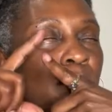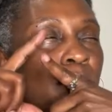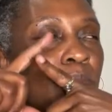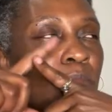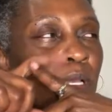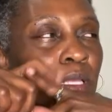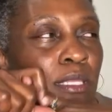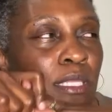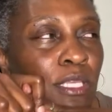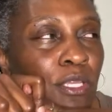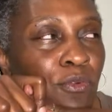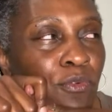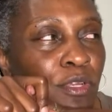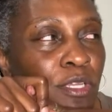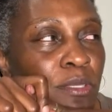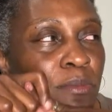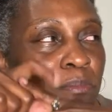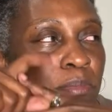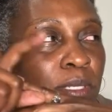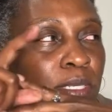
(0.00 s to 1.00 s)
I think green
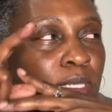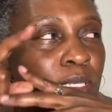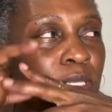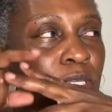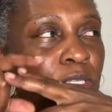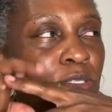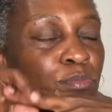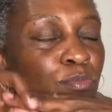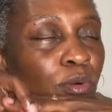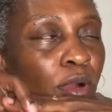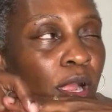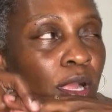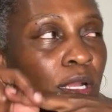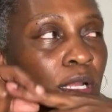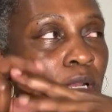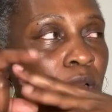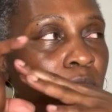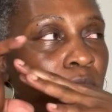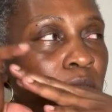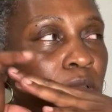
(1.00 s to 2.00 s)
peas,
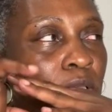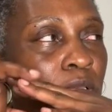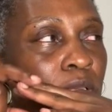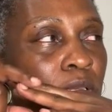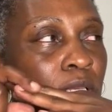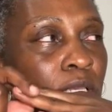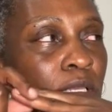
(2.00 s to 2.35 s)
broccoli,